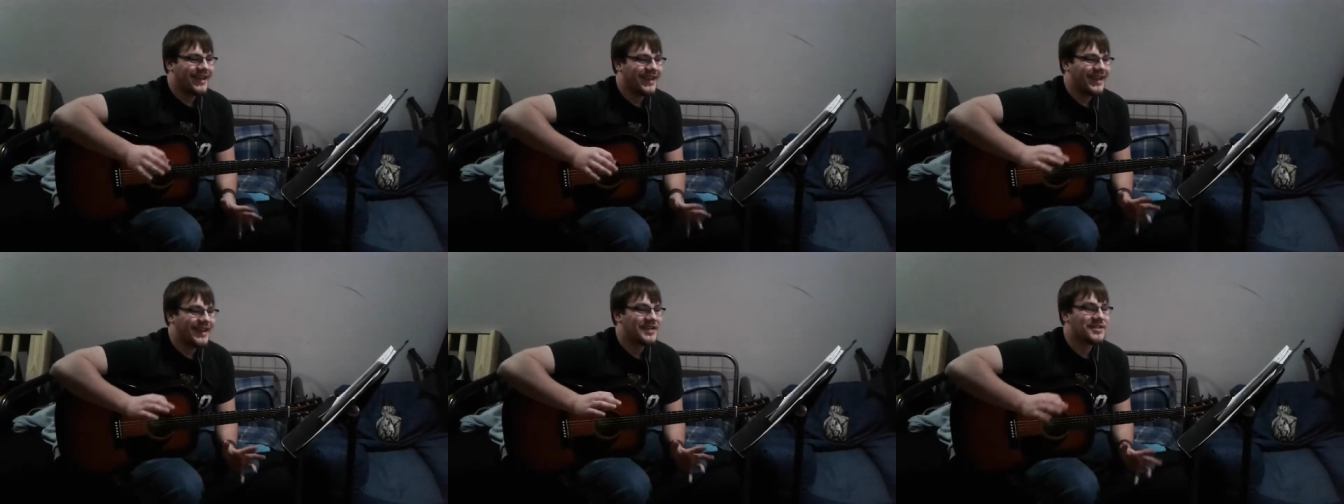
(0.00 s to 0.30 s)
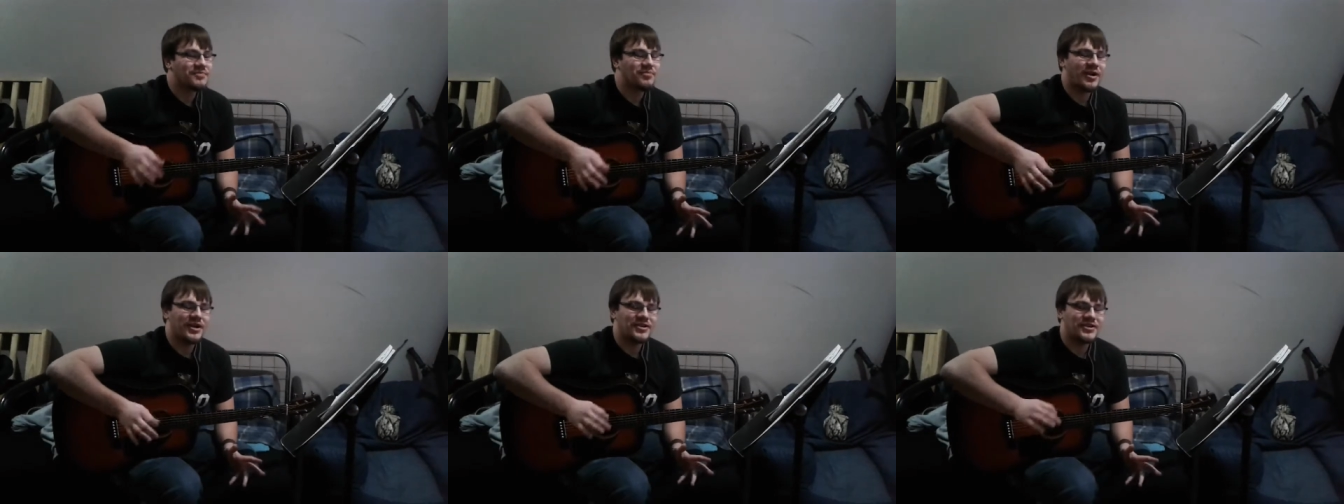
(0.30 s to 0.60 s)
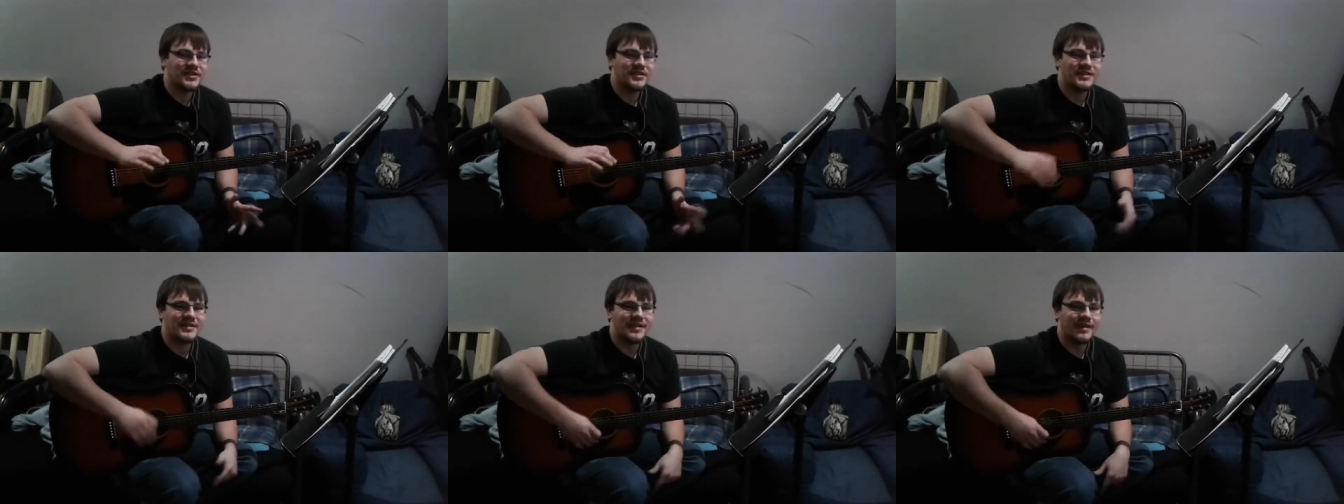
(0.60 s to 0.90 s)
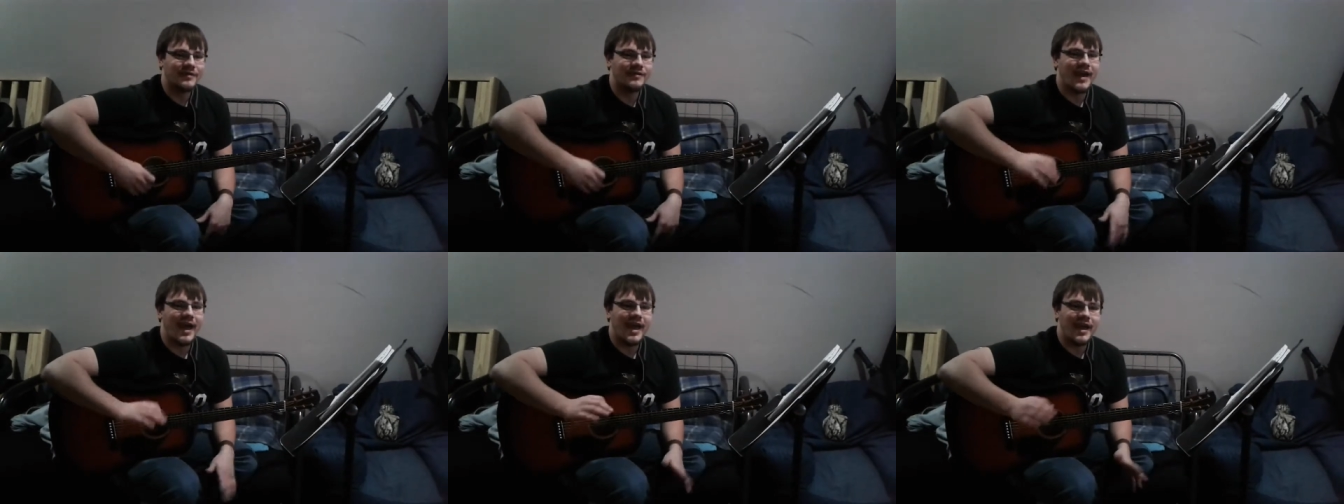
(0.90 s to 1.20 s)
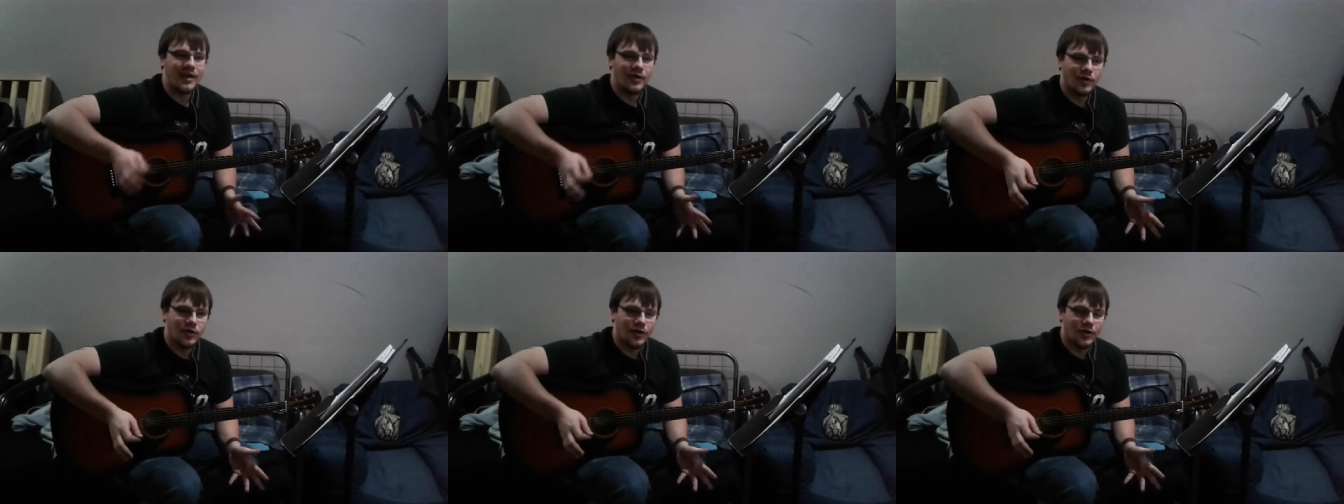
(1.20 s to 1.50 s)
expressions of
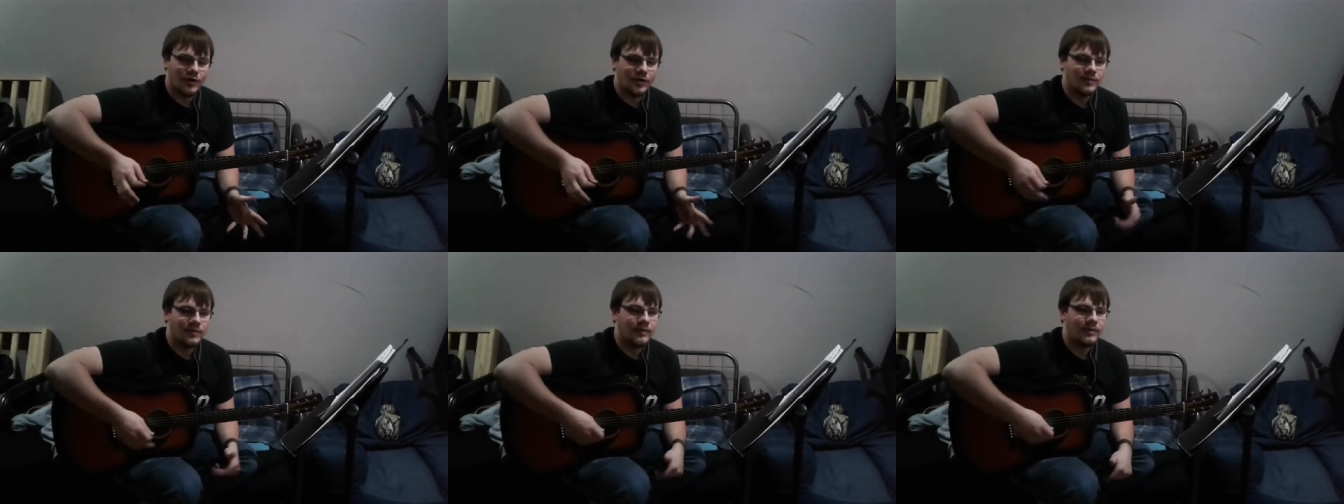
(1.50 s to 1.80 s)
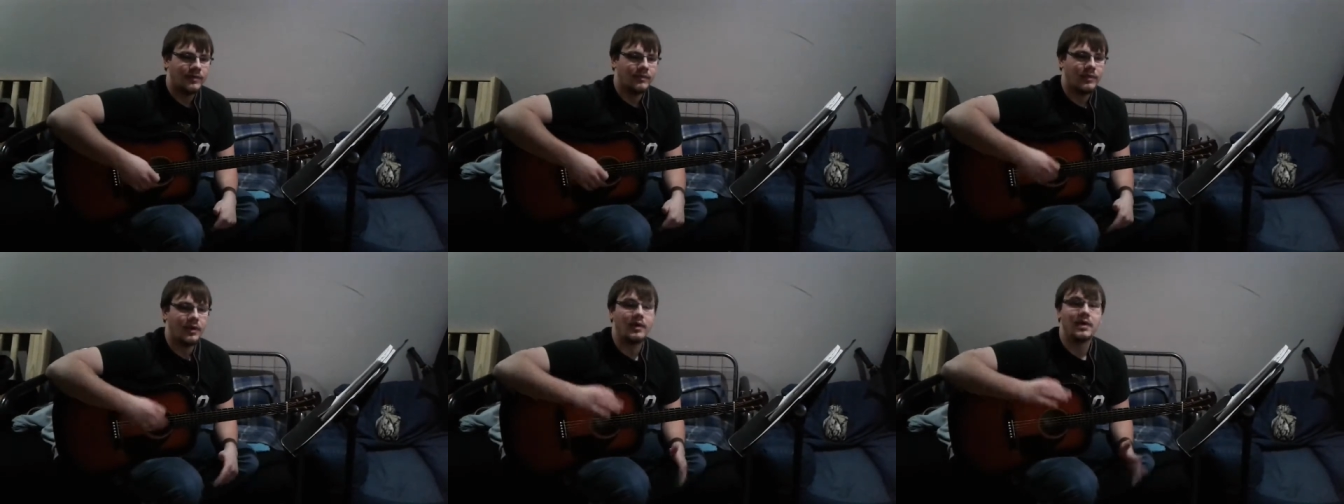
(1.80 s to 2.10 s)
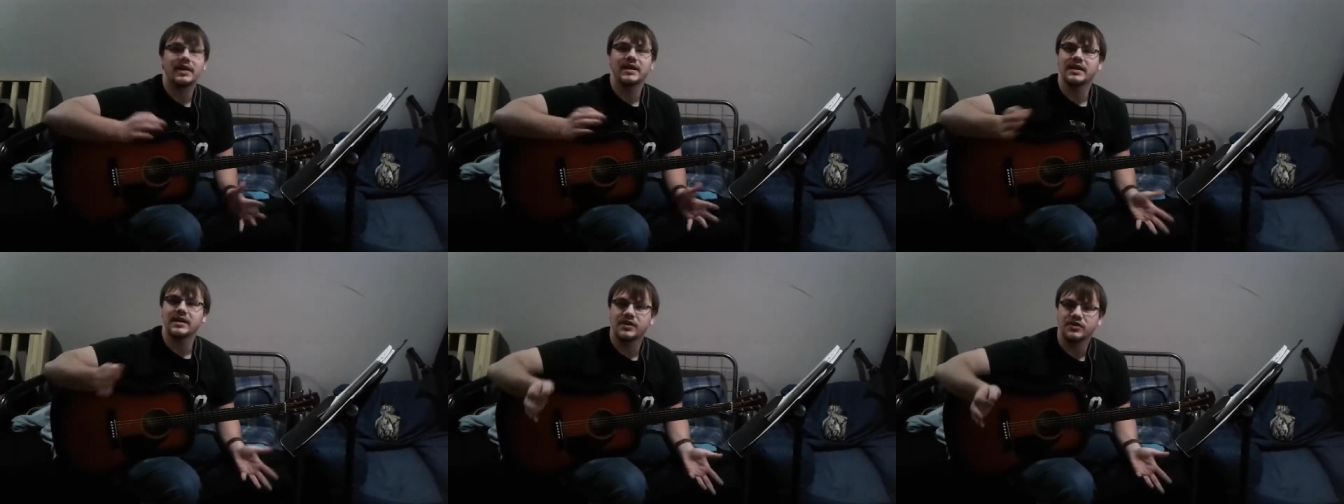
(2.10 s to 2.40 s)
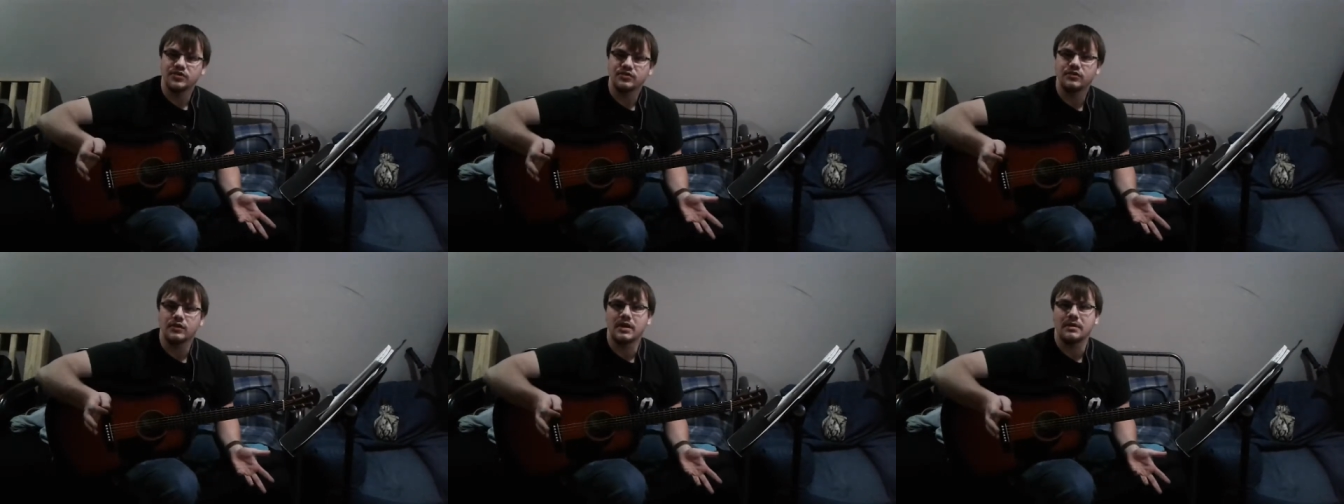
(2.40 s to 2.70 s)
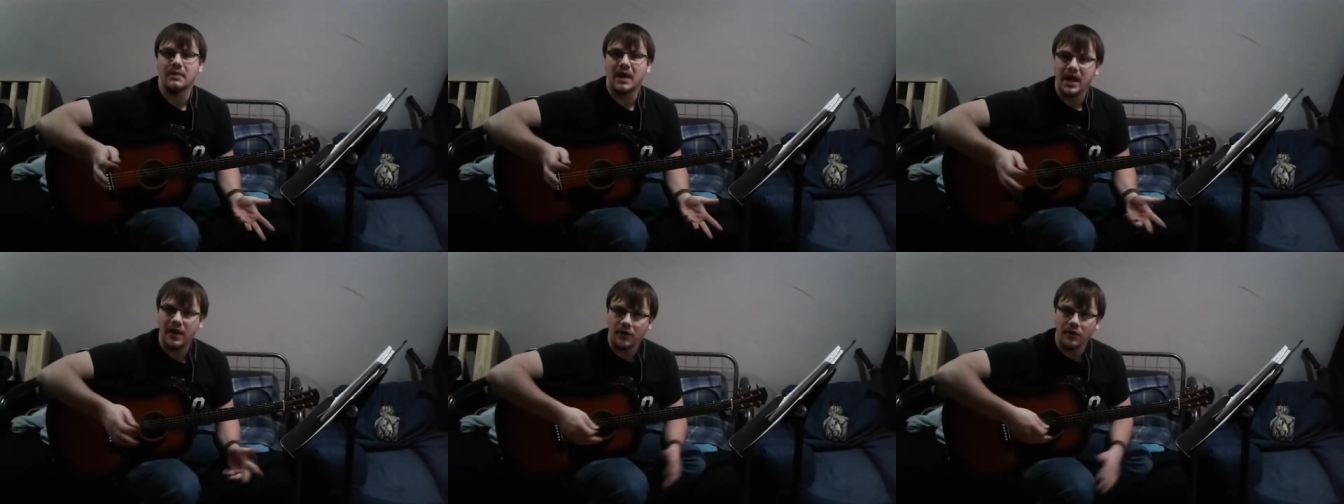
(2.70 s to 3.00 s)
anger, well,
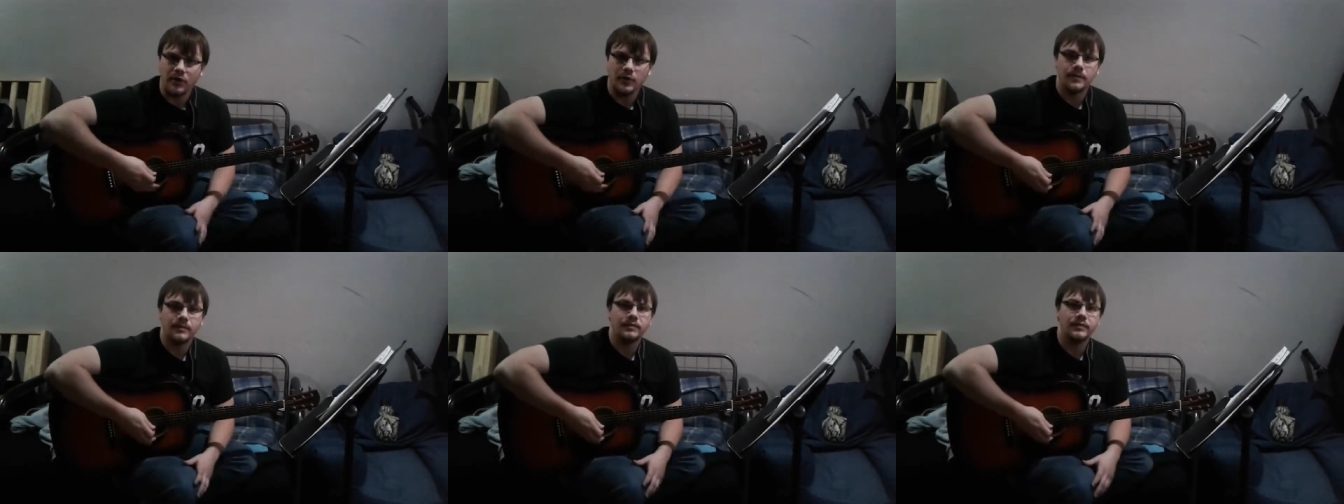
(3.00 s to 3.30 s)
extreme anger,